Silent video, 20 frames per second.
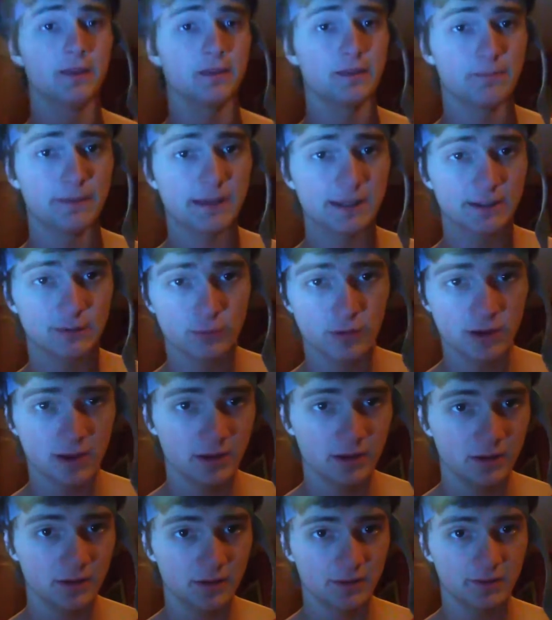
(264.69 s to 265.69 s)
The best
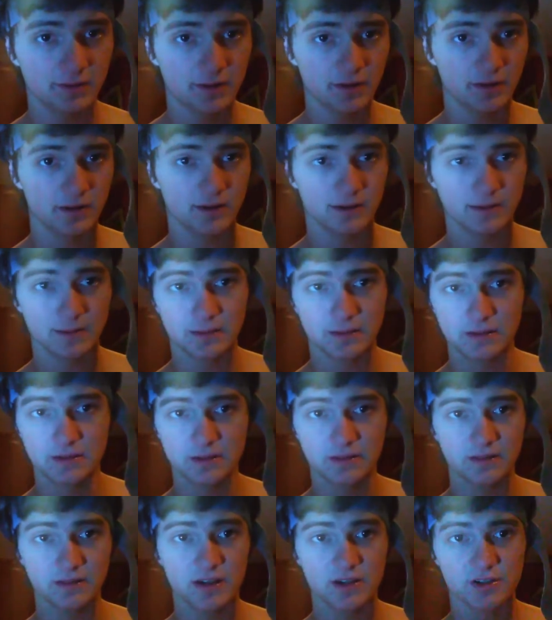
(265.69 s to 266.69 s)
way to
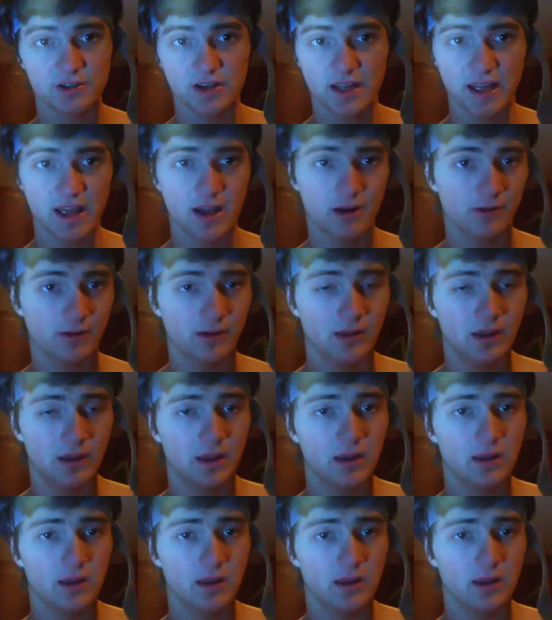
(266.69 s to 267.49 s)
snush it out